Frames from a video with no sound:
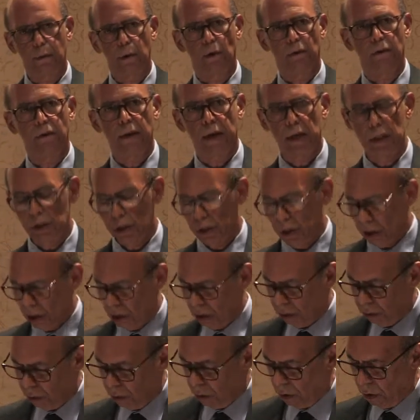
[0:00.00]
profession
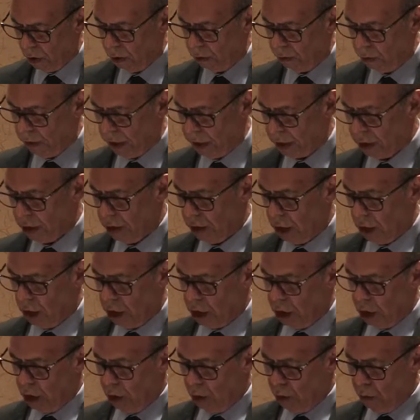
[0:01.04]
toward which
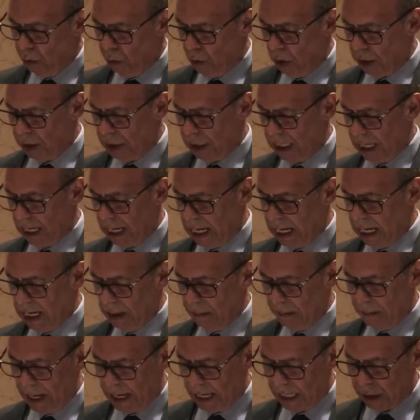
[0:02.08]
you want to
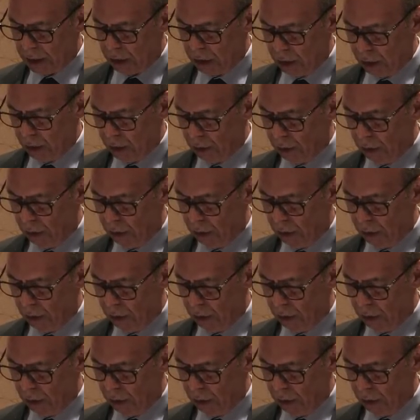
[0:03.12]
aim as you